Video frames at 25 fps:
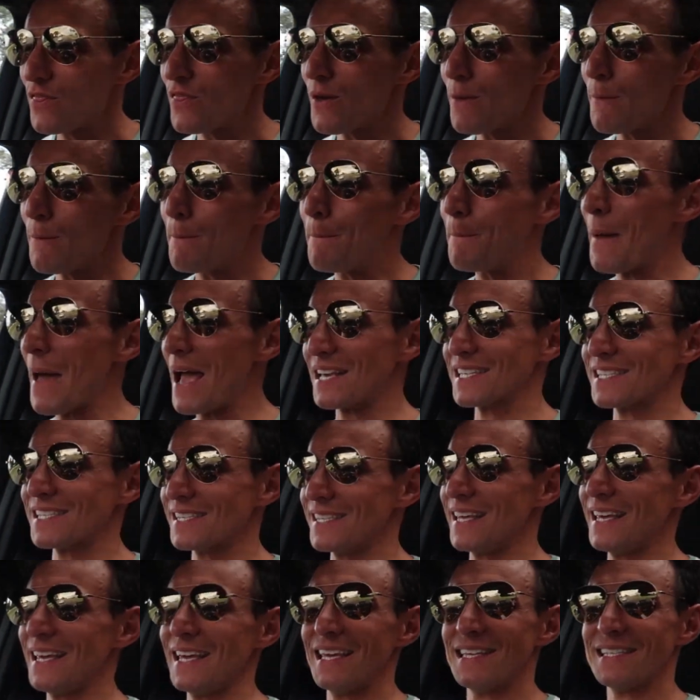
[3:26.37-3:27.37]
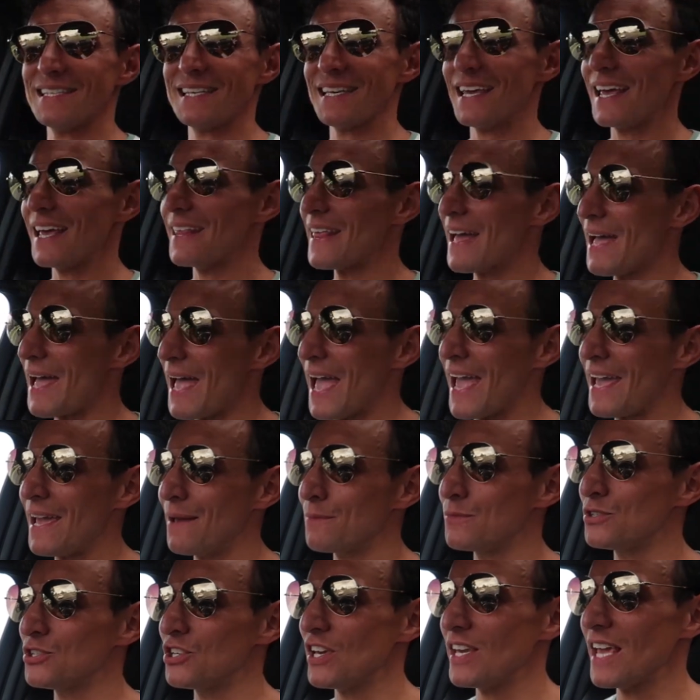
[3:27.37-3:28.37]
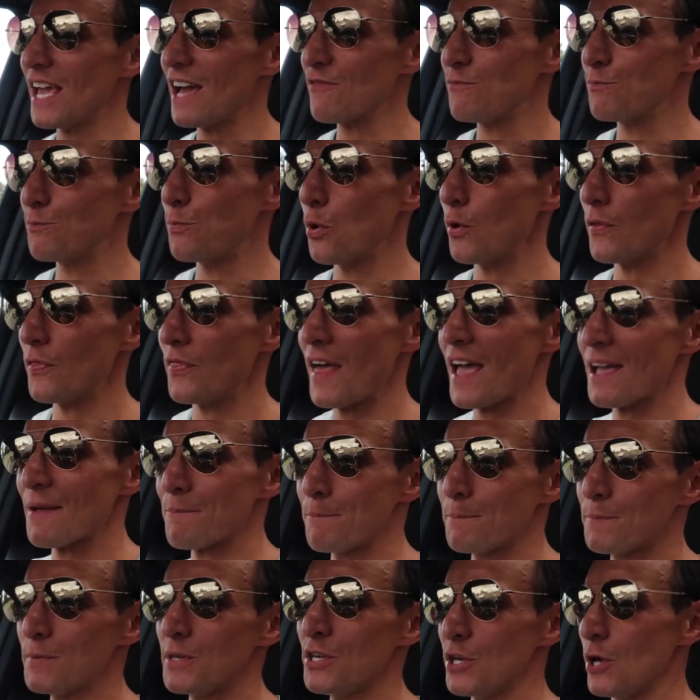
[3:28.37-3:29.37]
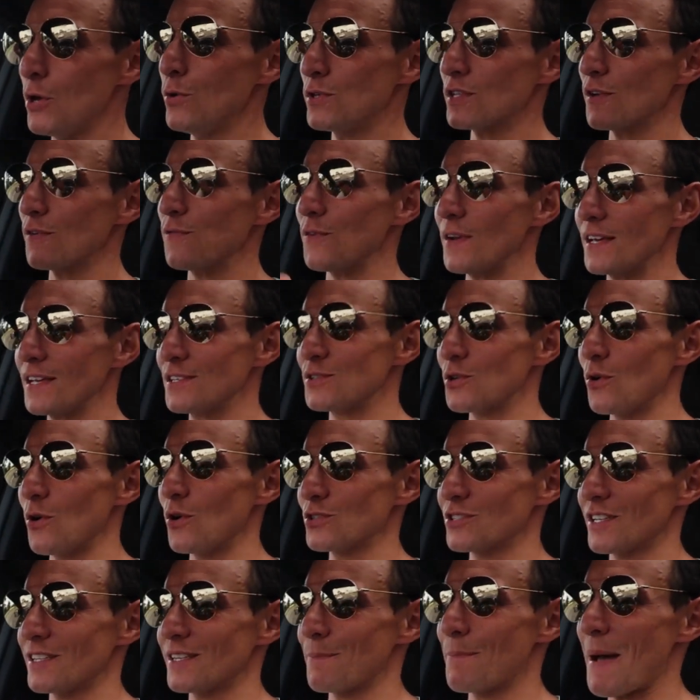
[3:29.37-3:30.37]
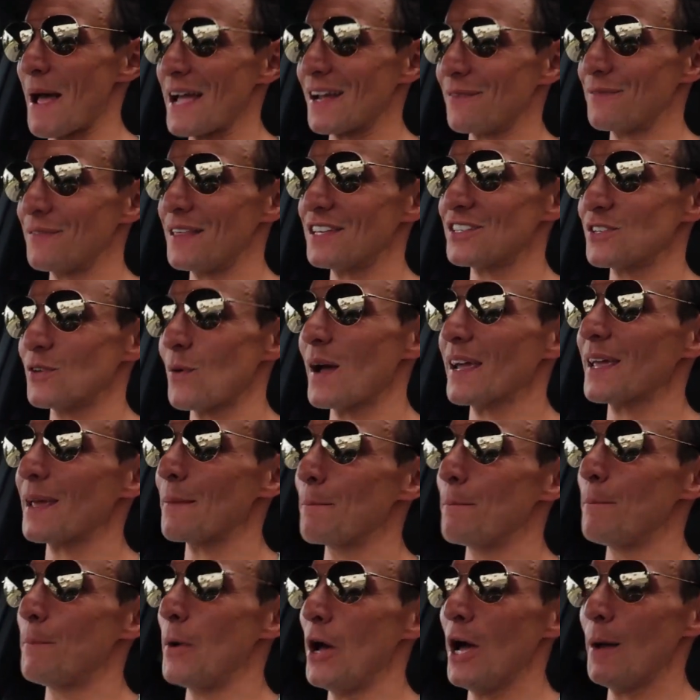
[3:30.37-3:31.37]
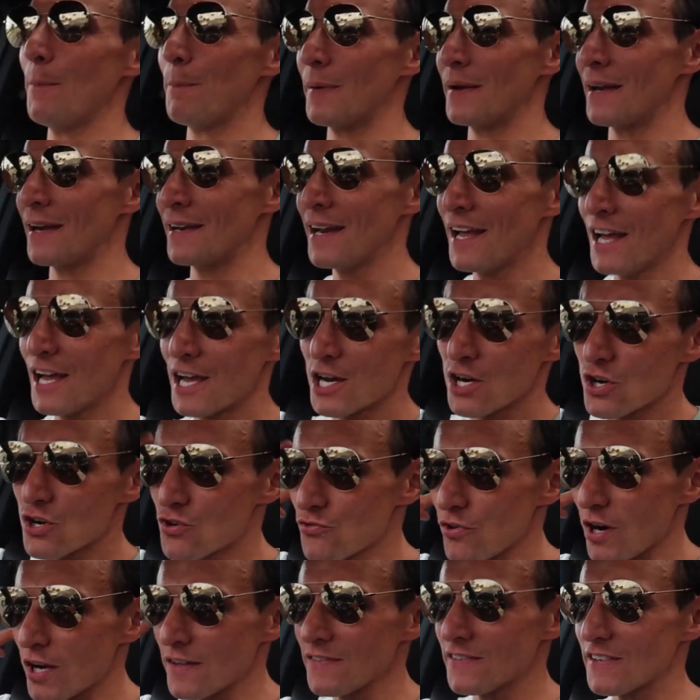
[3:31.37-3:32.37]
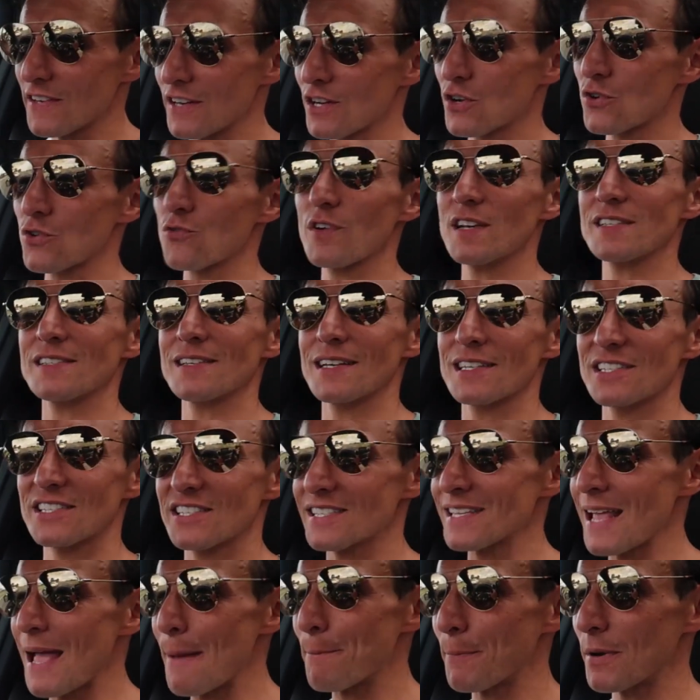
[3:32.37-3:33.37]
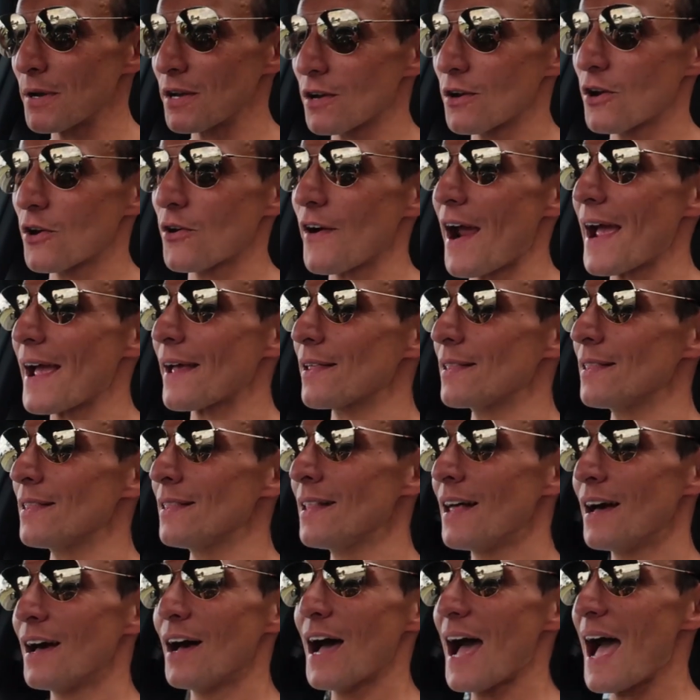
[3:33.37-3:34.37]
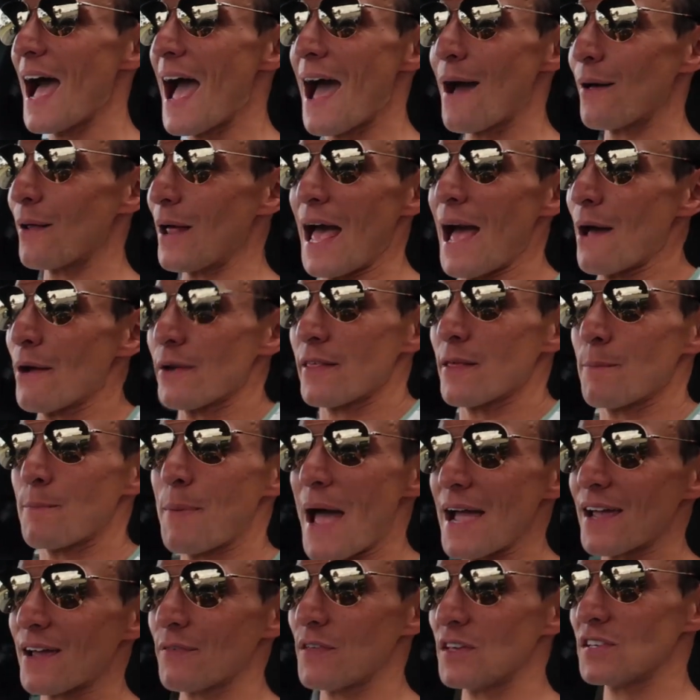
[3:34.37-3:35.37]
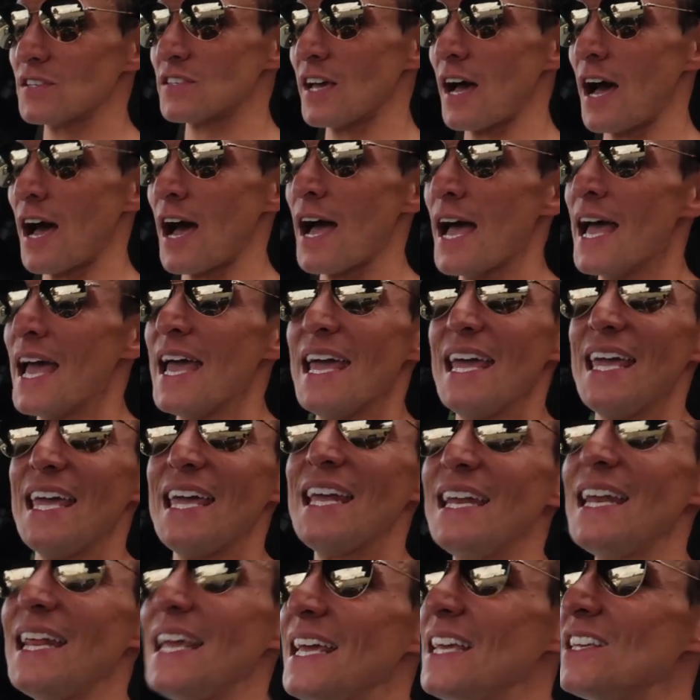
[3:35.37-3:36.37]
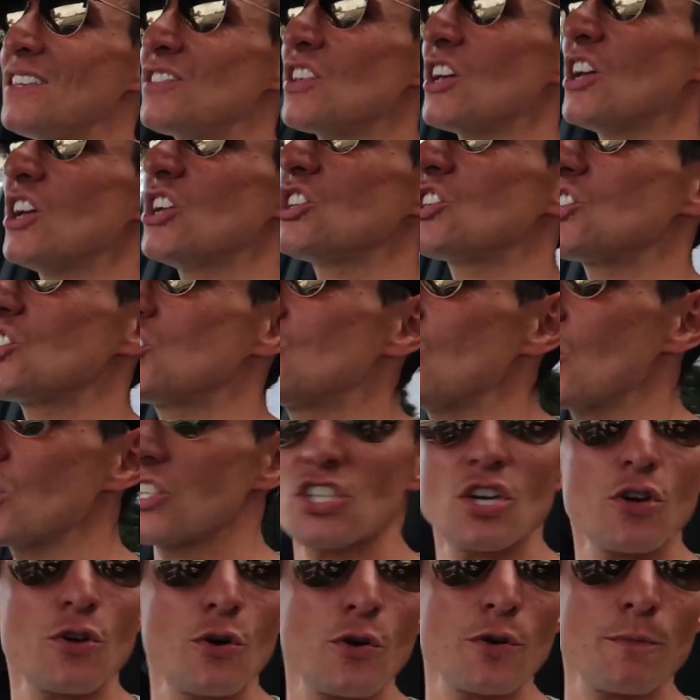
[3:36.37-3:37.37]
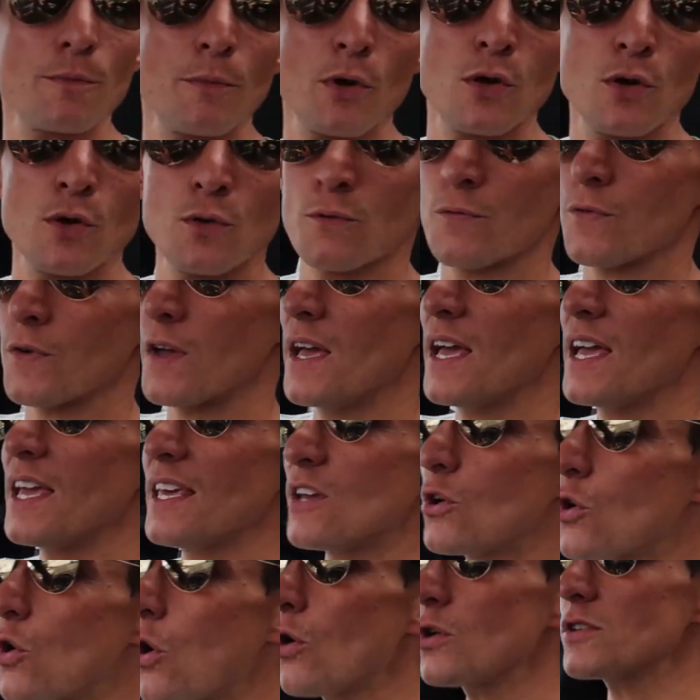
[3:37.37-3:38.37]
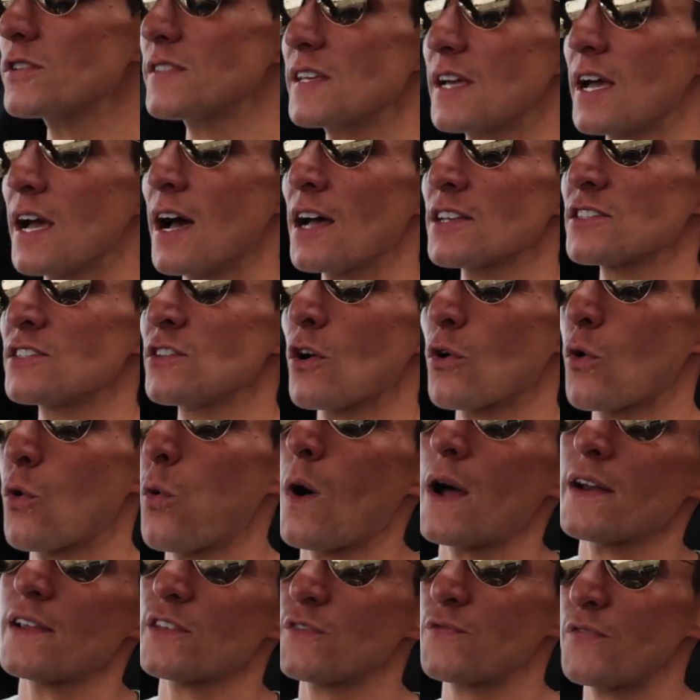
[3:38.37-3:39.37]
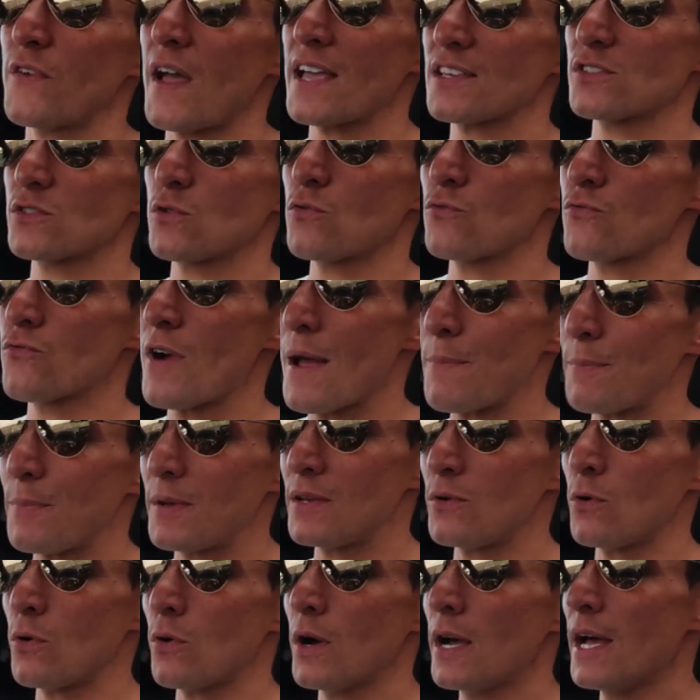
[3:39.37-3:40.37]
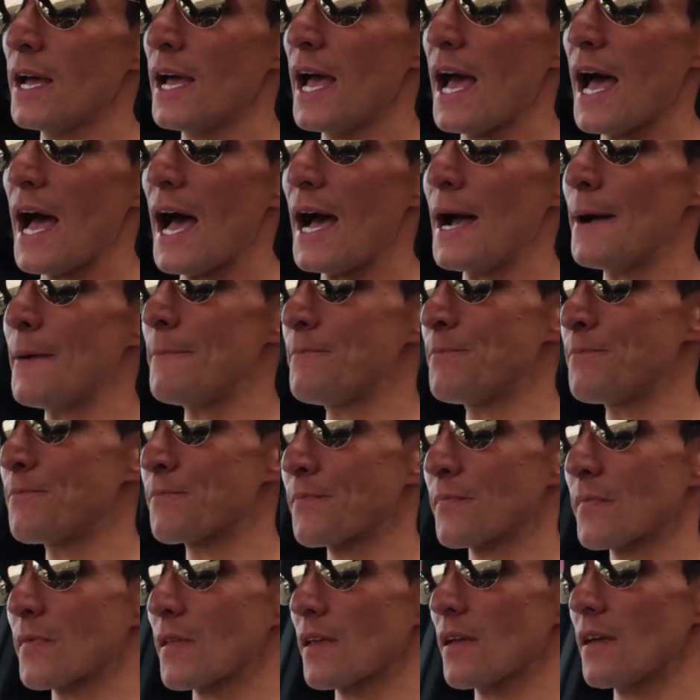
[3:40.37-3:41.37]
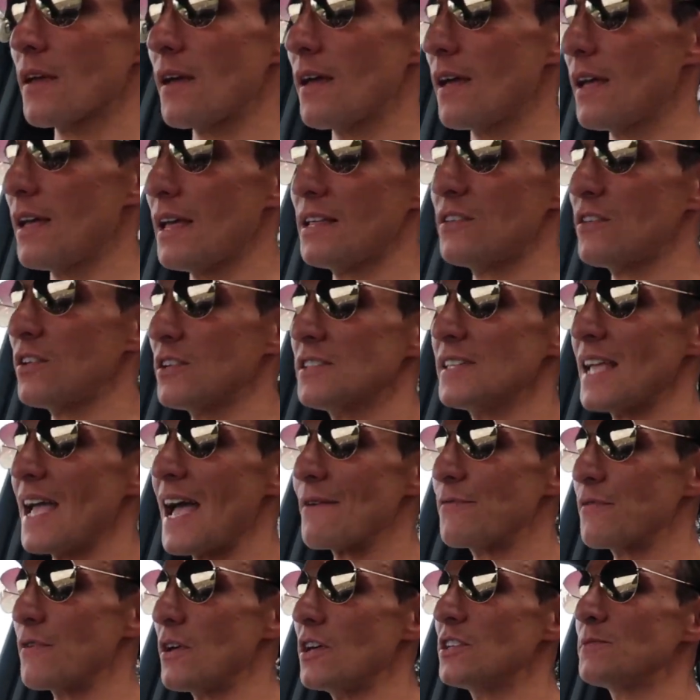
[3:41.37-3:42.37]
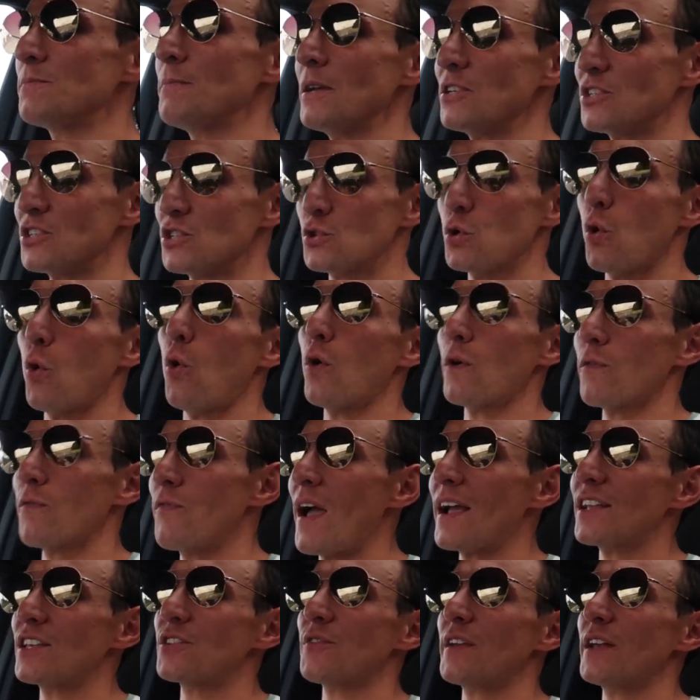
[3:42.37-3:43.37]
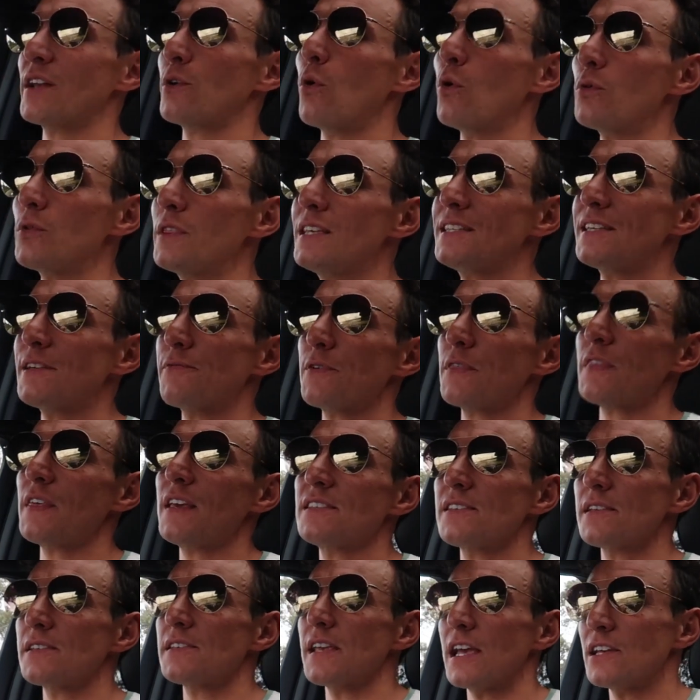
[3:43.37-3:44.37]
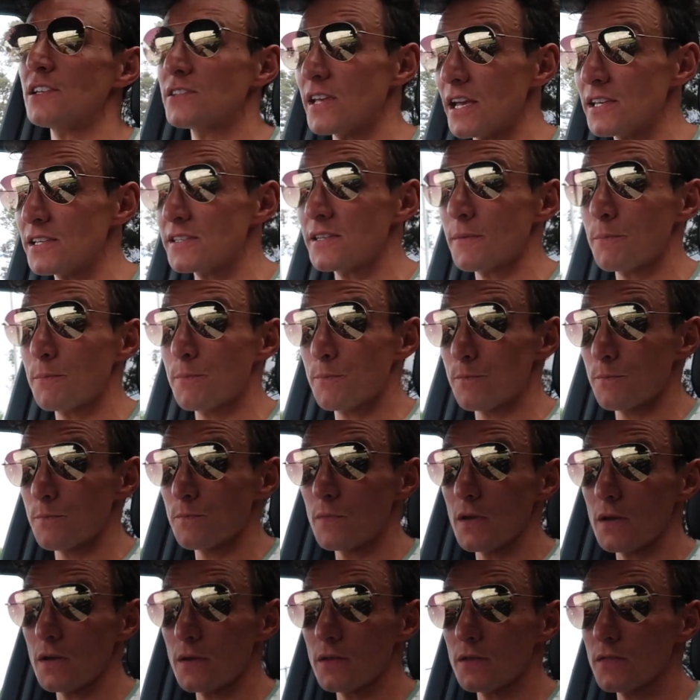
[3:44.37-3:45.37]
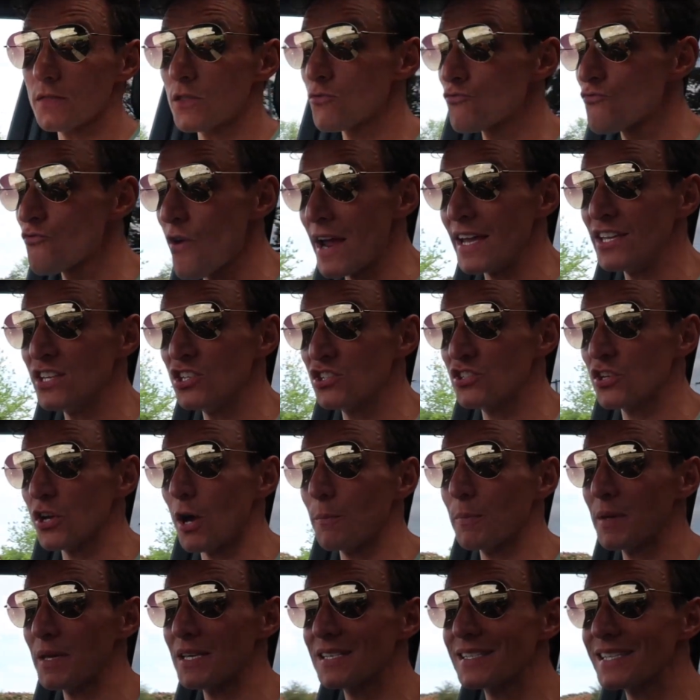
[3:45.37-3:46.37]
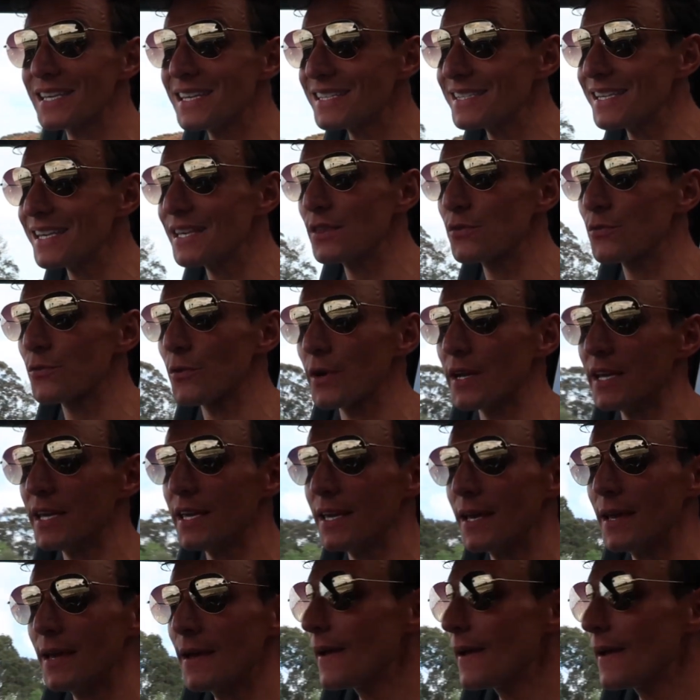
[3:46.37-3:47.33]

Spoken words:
The best thing is that AMG have put their beautiful exhaust on the back of this, so I can burp and grunt and grizzle and snap and crackle out of the back of this car. It is such a good move. Of course the car's not quite as fast or rapid, or it doesn't have as much torque vectoring and all these different things as the range topping 63.